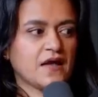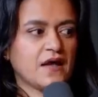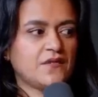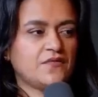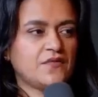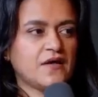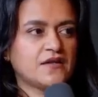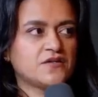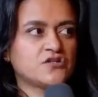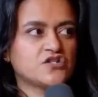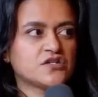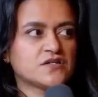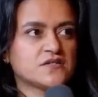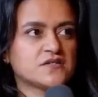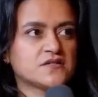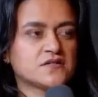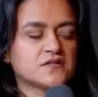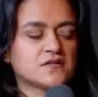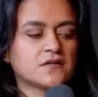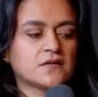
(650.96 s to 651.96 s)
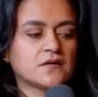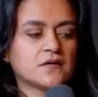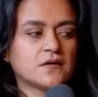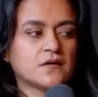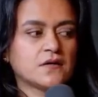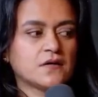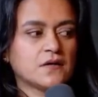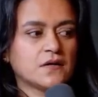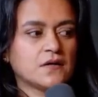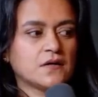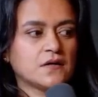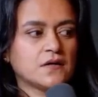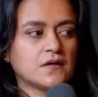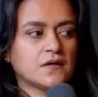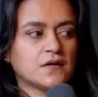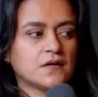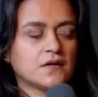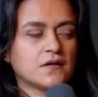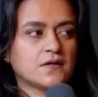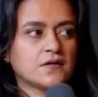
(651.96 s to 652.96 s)
And then just
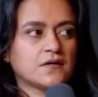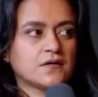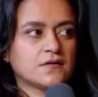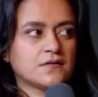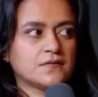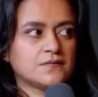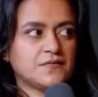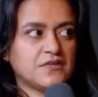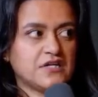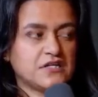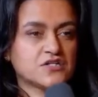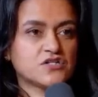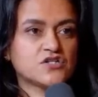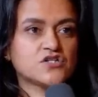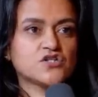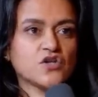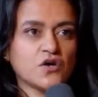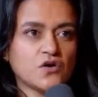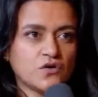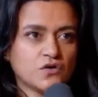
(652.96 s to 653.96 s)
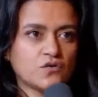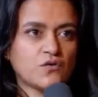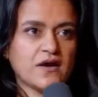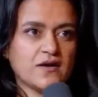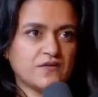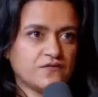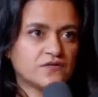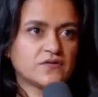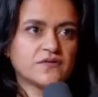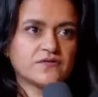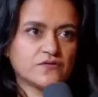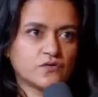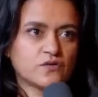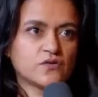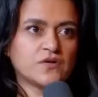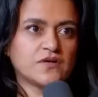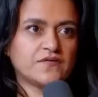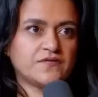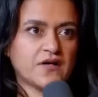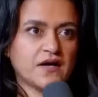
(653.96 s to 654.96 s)
be so grateful for
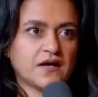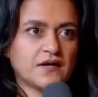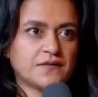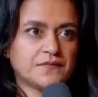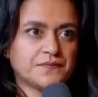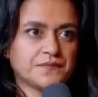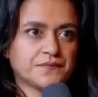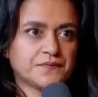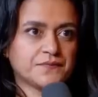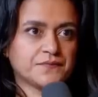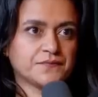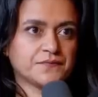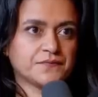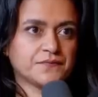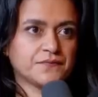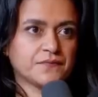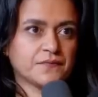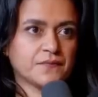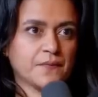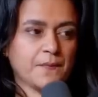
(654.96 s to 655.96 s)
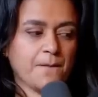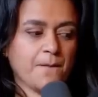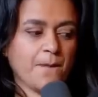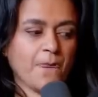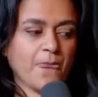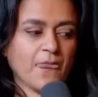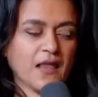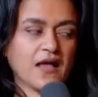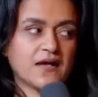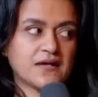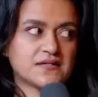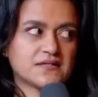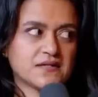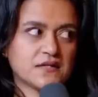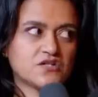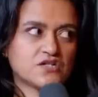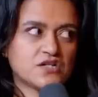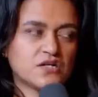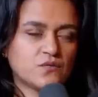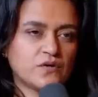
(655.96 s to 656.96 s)
all of that.
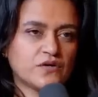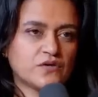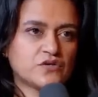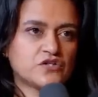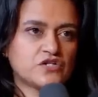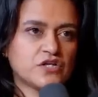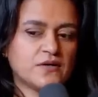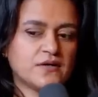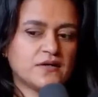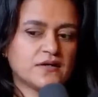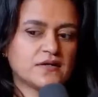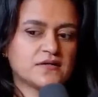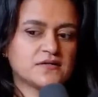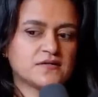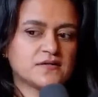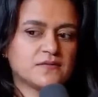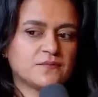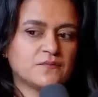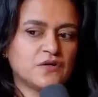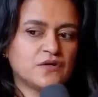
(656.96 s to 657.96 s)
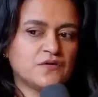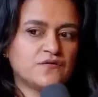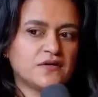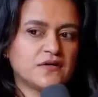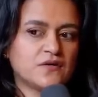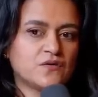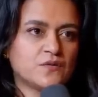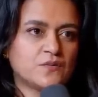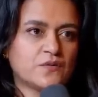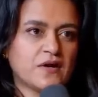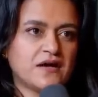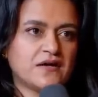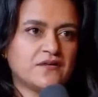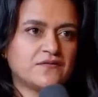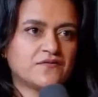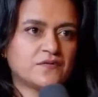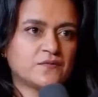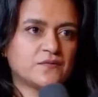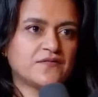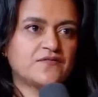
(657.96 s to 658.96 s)
Essentially, what you're doing is moving your
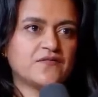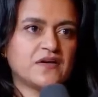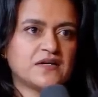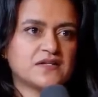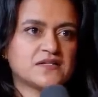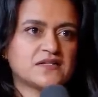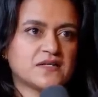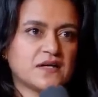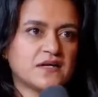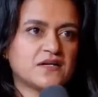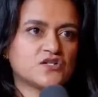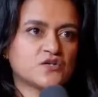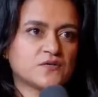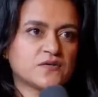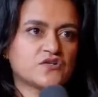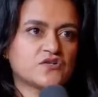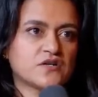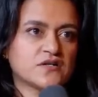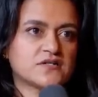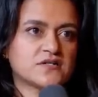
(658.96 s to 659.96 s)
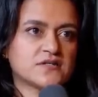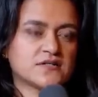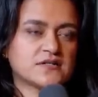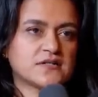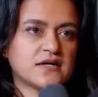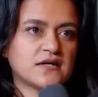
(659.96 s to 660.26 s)
brain from a fear state to a trust